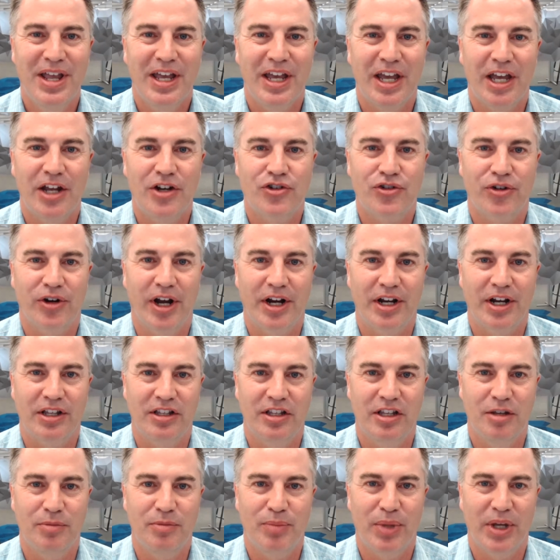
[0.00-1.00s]
and try to
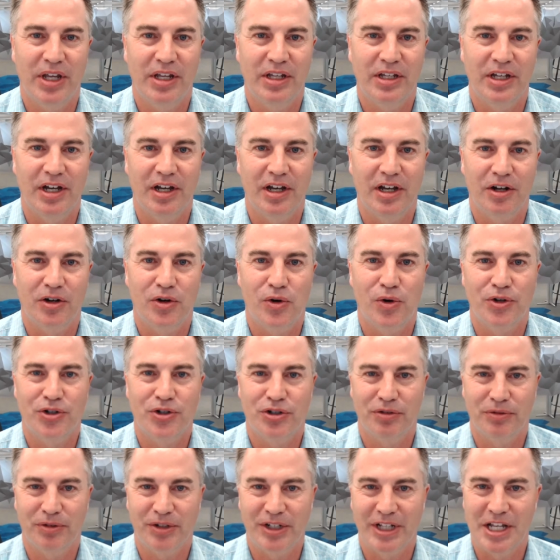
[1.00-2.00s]
keep a, uh, a
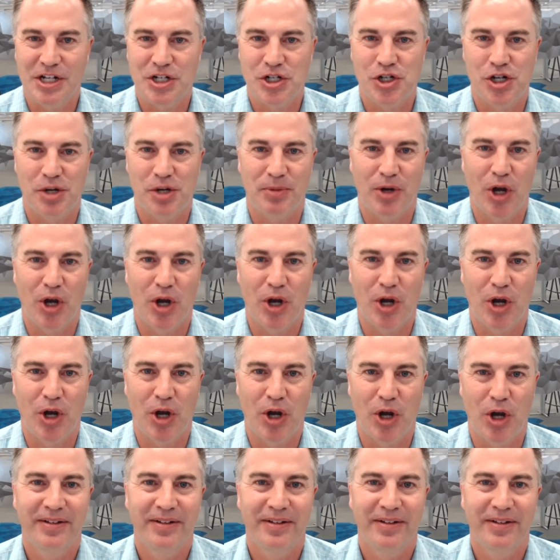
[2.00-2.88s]
cordial relationship going.